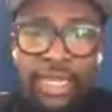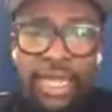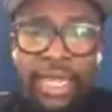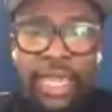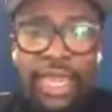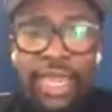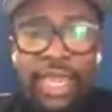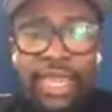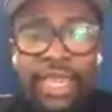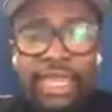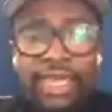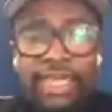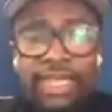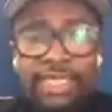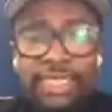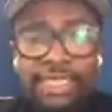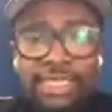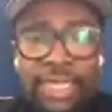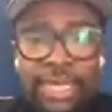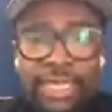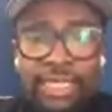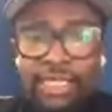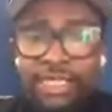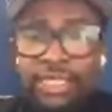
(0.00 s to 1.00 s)
Okay, that's
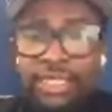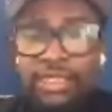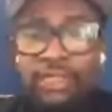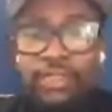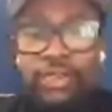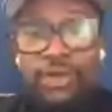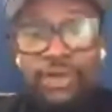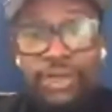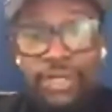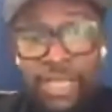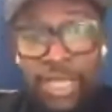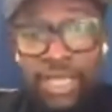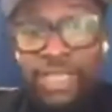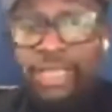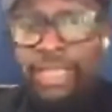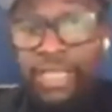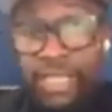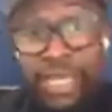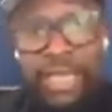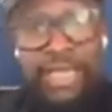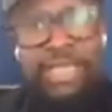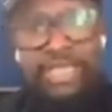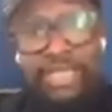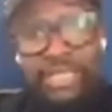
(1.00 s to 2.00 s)
not helping me
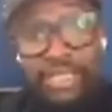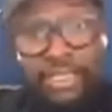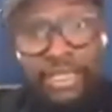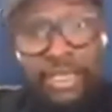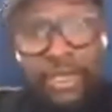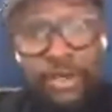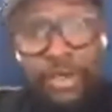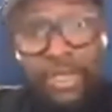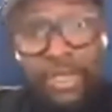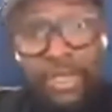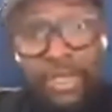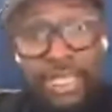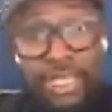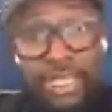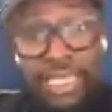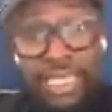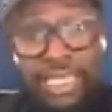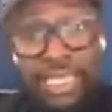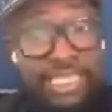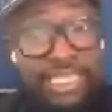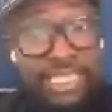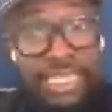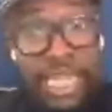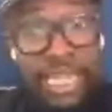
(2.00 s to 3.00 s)
right now. Like, sure,
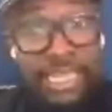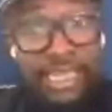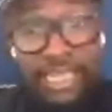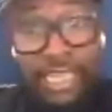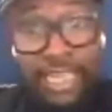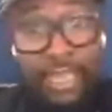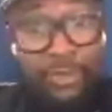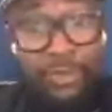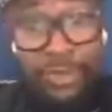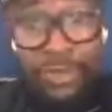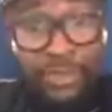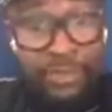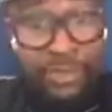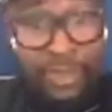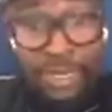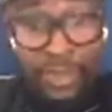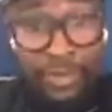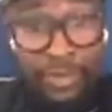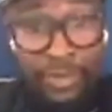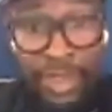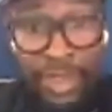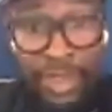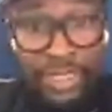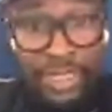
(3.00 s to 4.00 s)
I'm awake and I
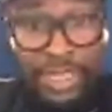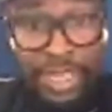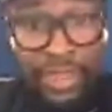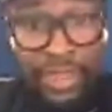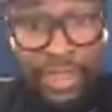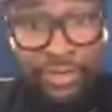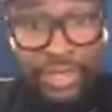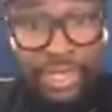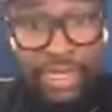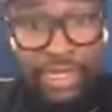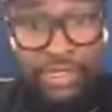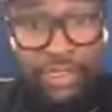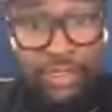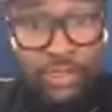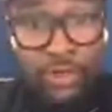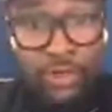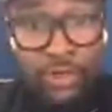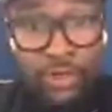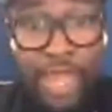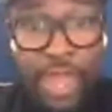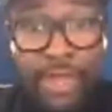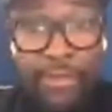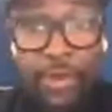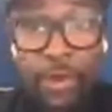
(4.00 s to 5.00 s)
can, you
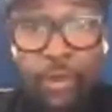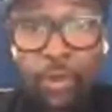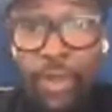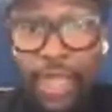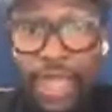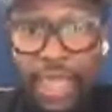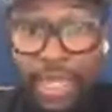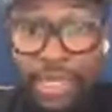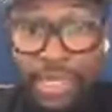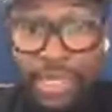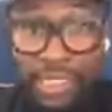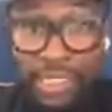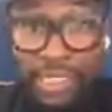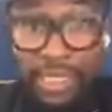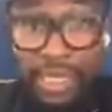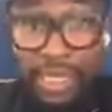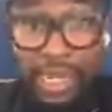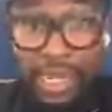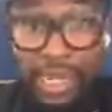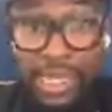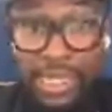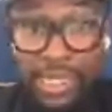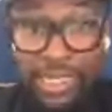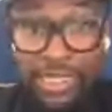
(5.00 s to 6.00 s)
know, keep shooting till
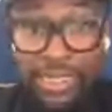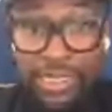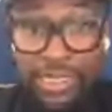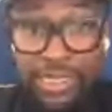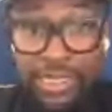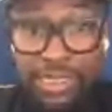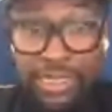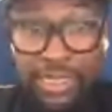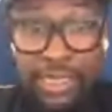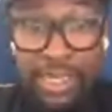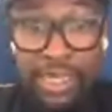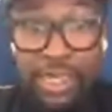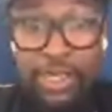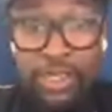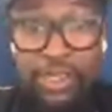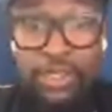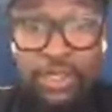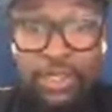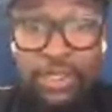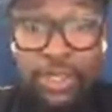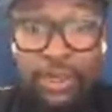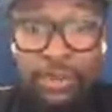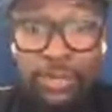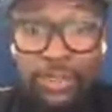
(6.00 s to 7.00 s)
five o'clock in the
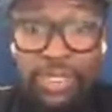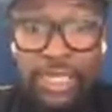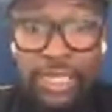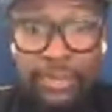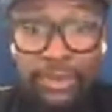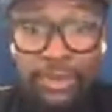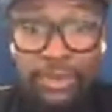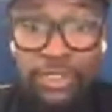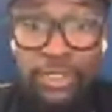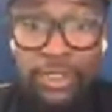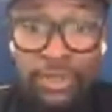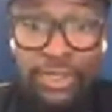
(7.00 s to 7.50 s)
morning, but like,